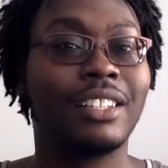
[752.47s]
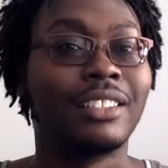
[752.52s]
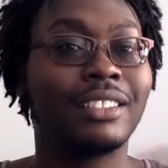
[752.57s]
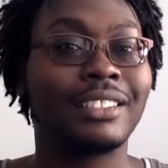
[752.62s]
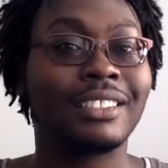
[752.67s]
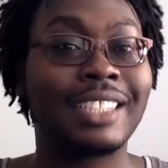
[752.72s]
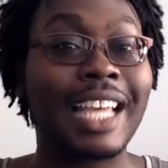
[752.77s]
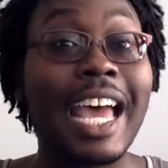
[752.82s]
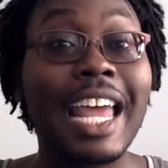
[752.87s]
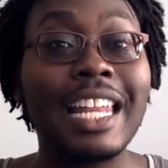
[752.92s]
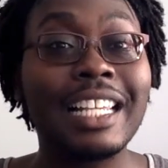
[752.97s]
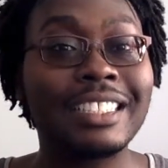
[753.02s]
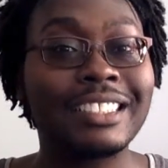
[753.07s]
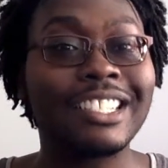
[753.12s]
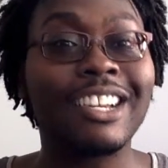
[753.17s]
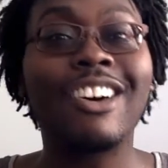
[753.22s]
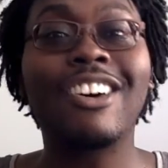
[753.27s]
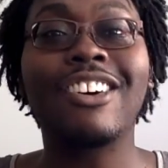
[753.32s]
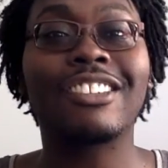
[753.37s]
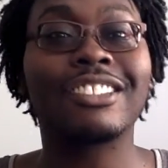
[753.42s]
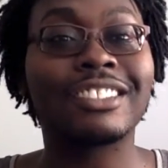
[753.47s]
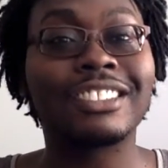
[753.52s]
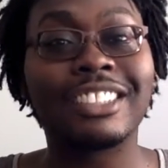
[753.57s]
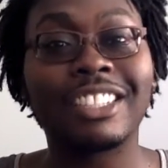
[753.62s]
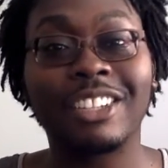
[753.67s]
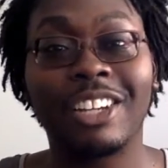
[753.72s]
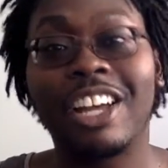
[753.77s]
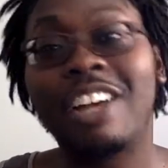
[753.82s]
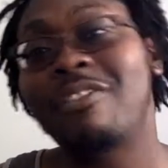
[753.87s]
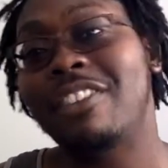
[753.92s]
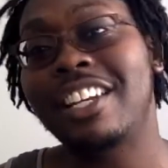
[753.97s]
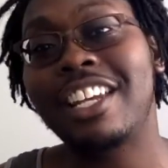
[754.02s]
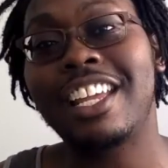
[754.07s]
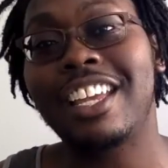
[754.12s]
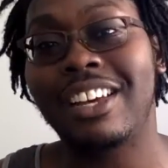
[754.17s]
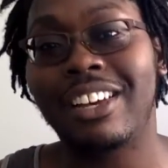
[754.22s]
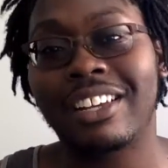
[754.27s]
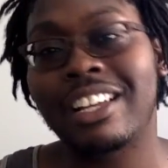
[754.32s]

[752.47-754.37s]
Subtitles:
Saddest songs of Adele